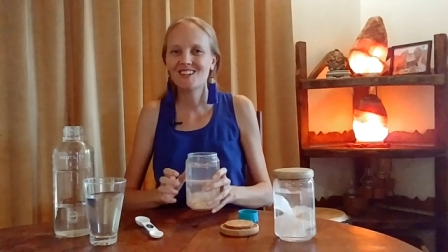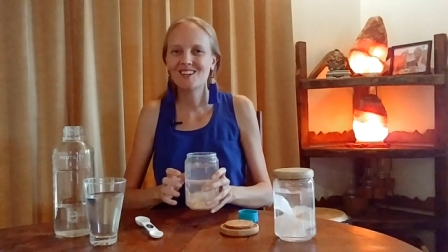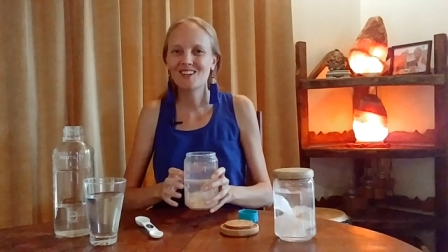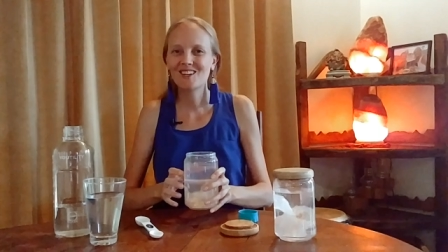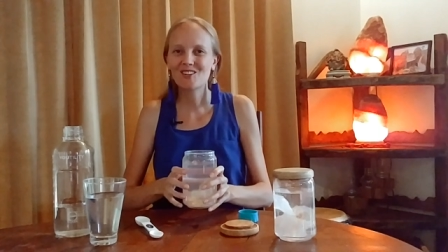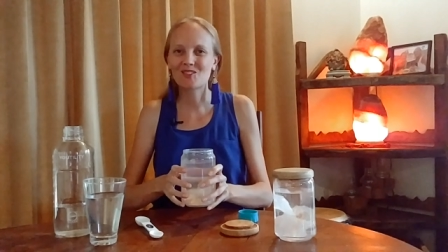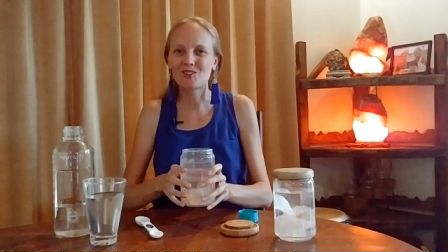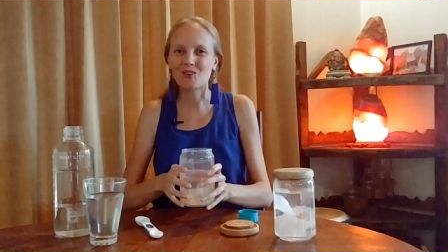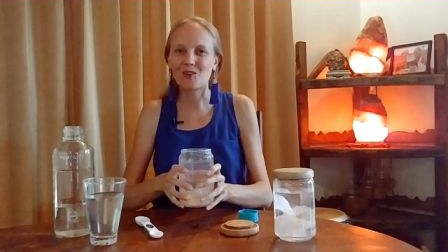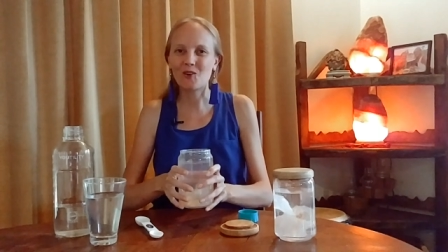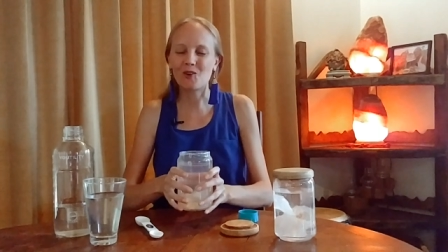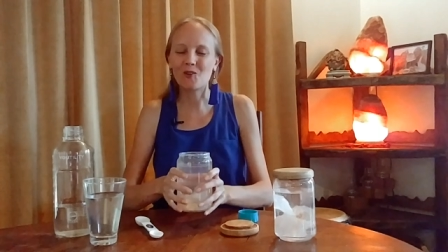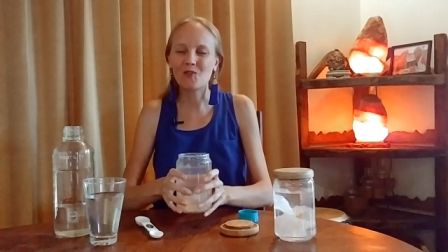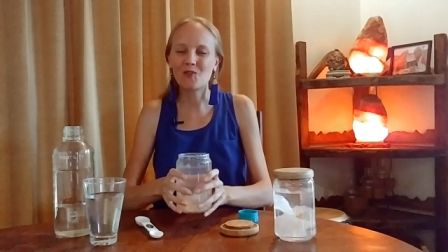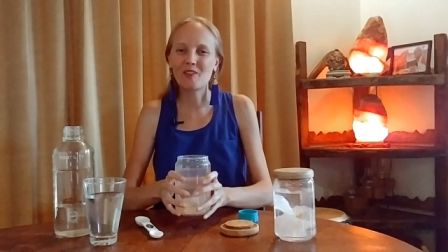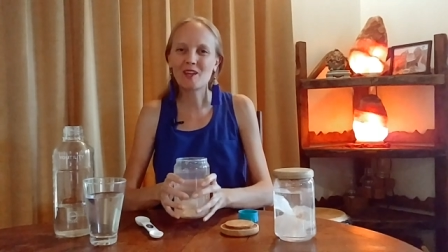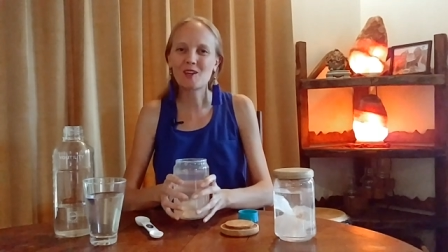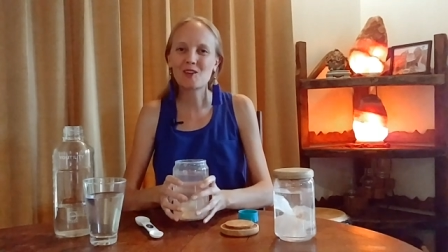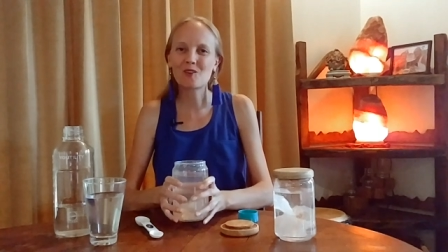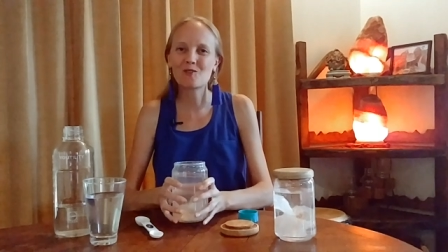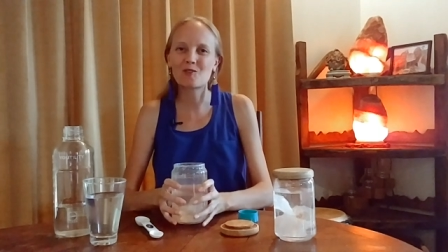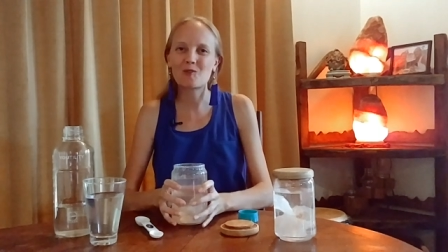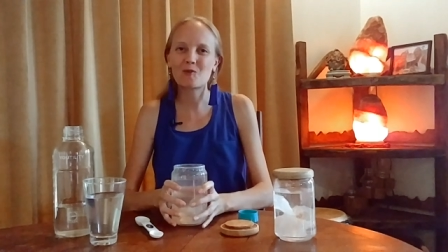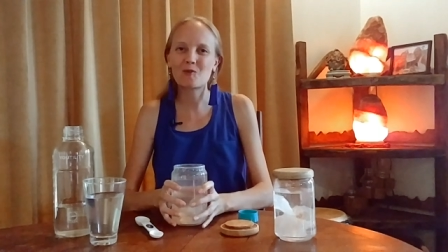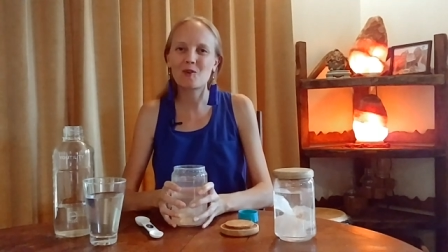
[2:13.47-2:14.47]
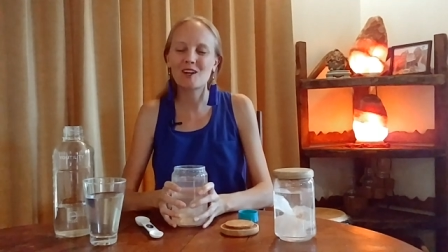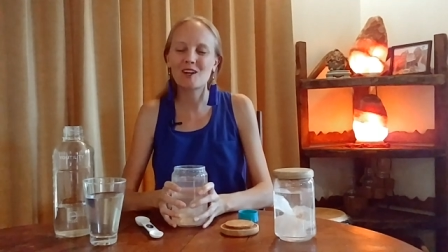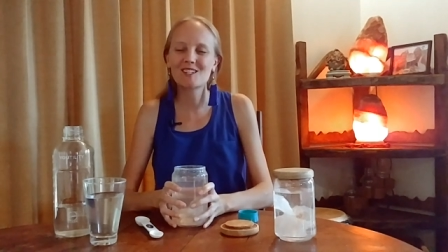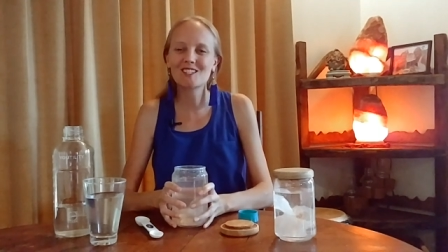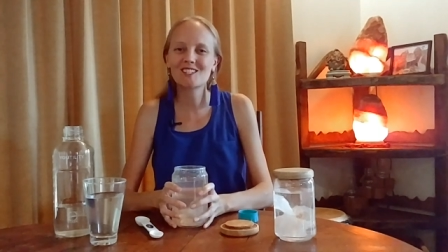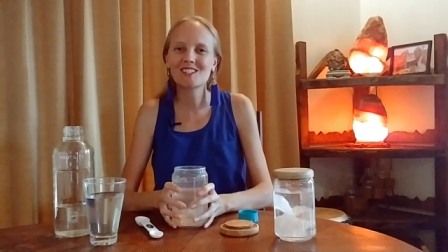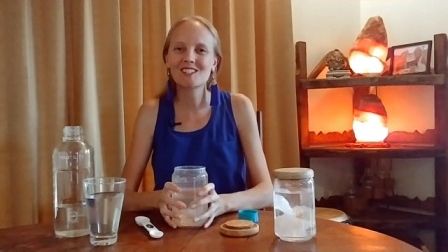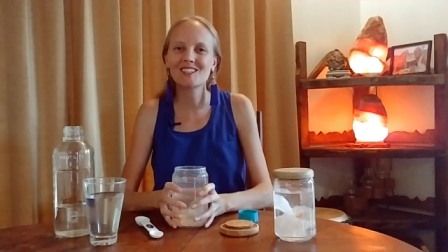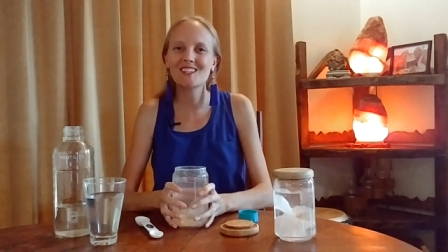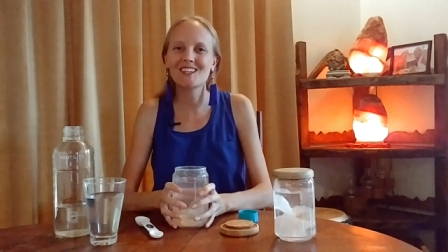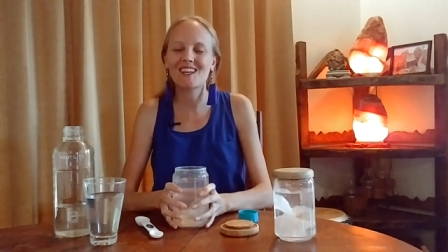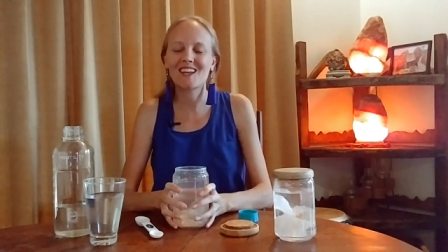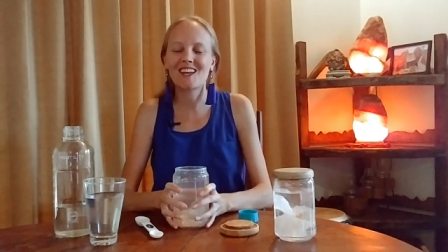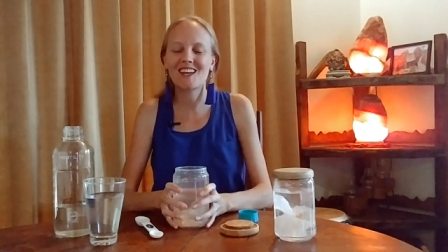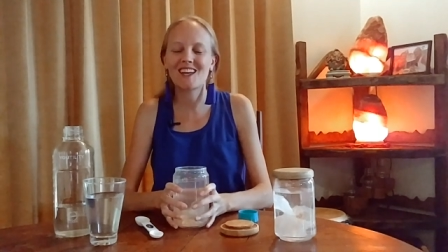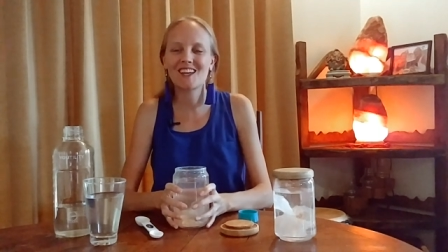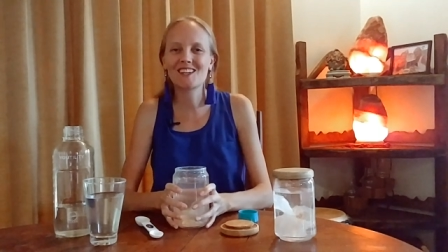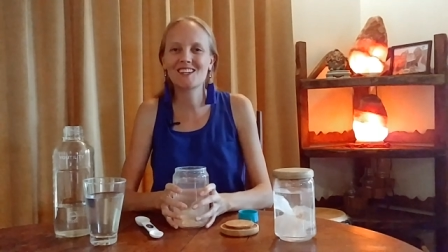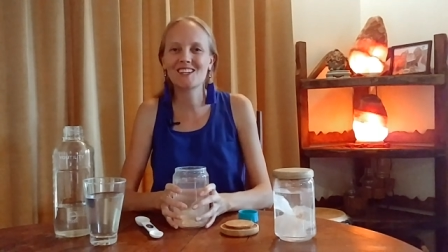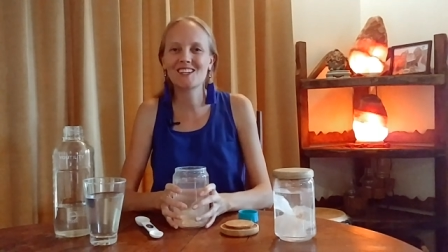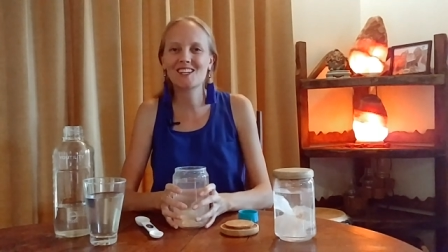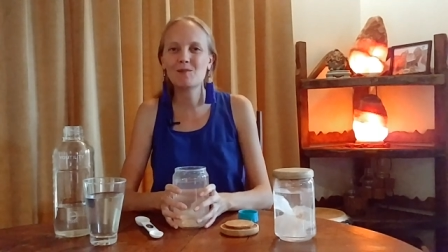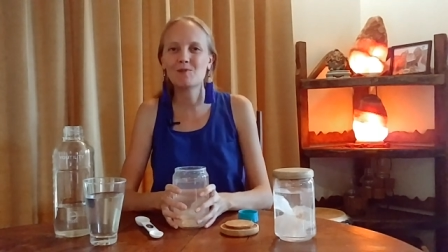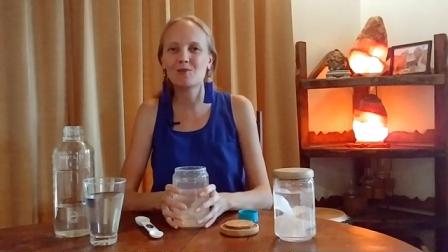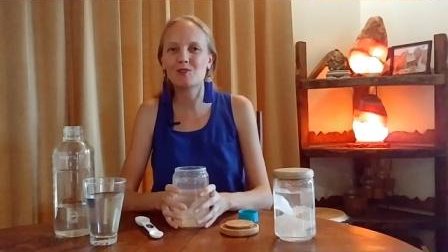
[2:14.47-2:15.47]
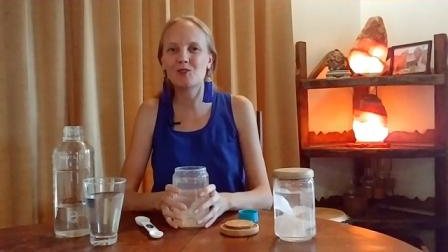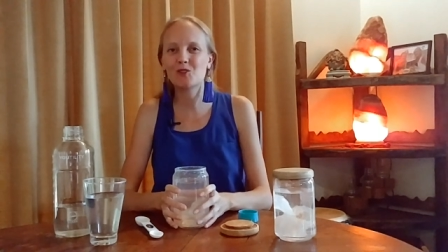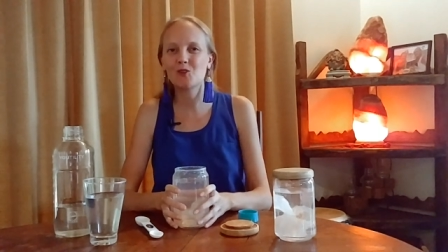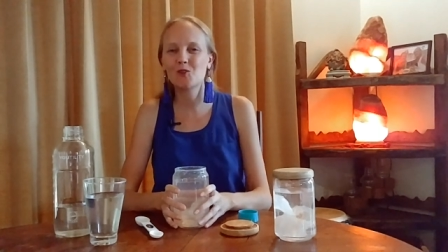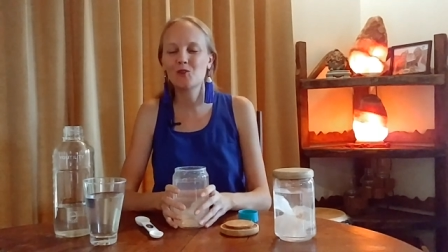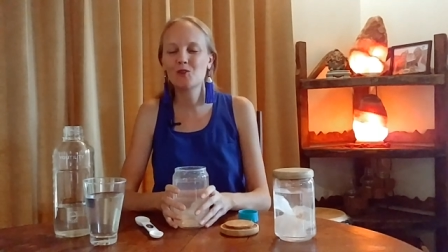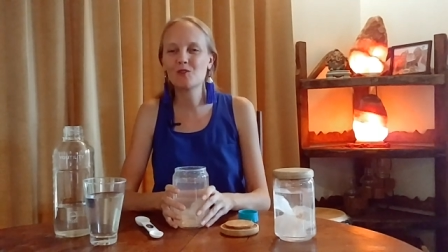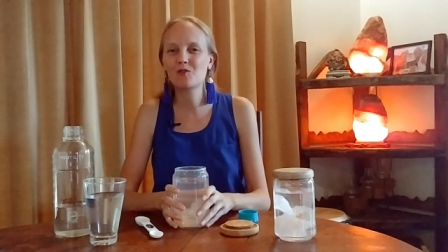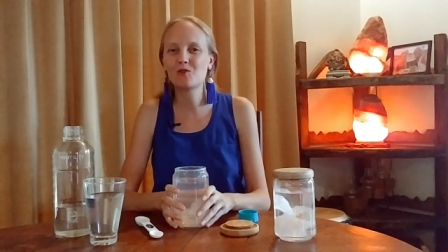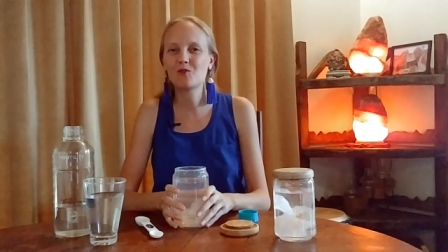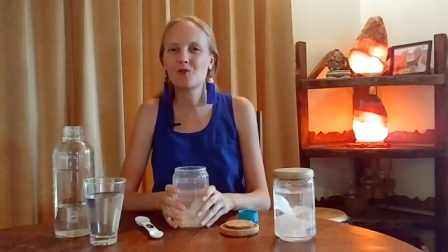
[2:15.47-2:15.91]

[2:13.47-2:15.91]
So thank you for watching, and keep tuned